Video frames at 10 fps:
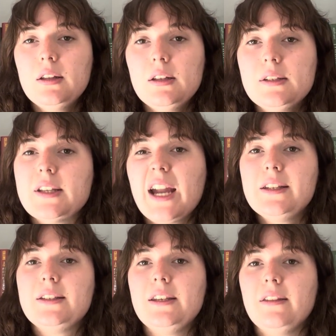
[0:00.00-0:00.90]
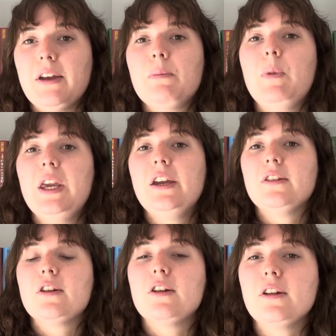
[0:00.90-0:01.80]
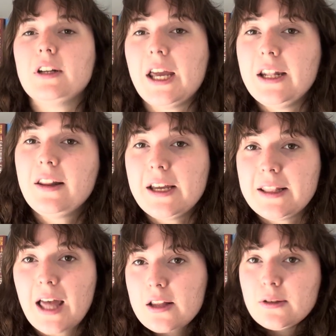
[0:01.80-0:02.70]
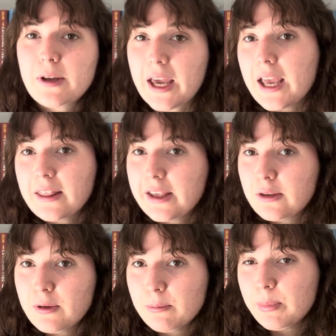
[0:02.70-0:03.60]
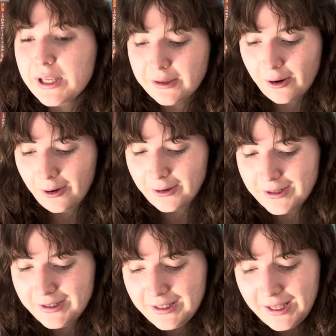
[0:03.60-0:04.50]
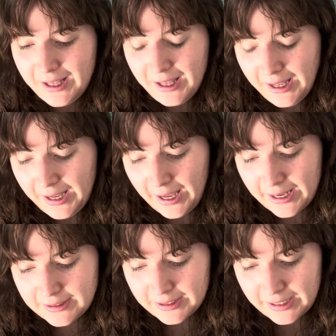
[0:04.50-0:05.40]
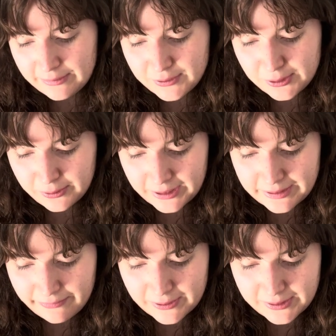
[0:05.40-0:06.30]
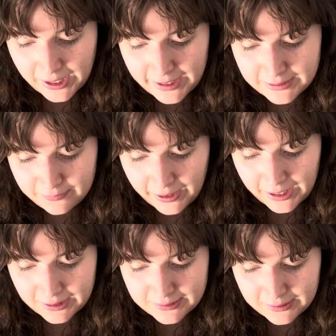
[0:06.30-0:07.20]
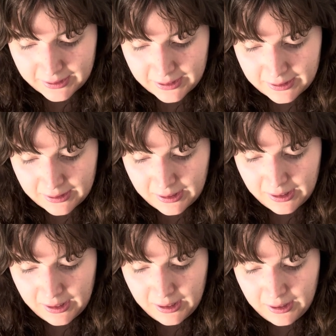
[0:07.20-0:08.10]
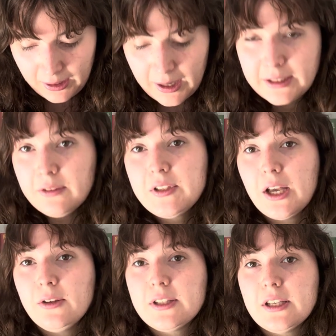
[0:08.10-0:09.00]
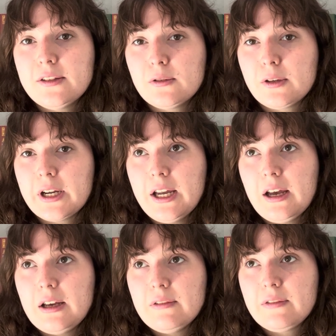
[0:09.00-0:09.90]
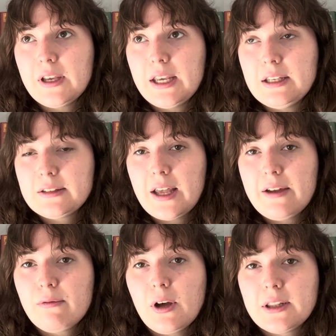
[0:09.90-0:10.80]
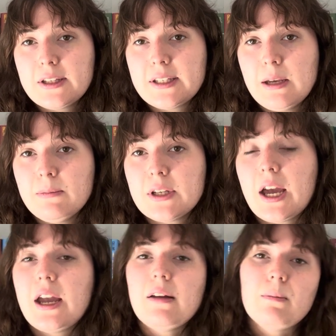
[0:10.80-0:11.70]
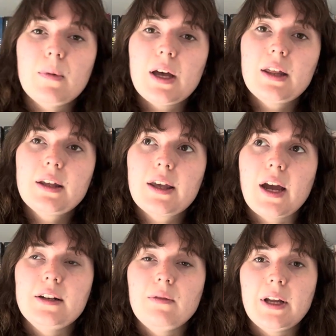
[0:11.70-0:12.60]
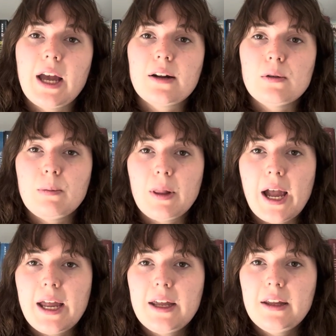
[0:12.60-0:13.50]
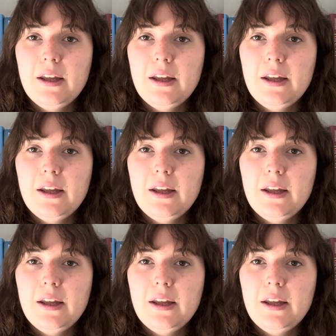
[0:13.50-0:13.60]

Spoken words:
sciencey, like being a nerd, and like that's okay, like you can be a nerd. And it gives you like different science facts and like kind of tells his story of his life, while at the same time kind of like how to apply it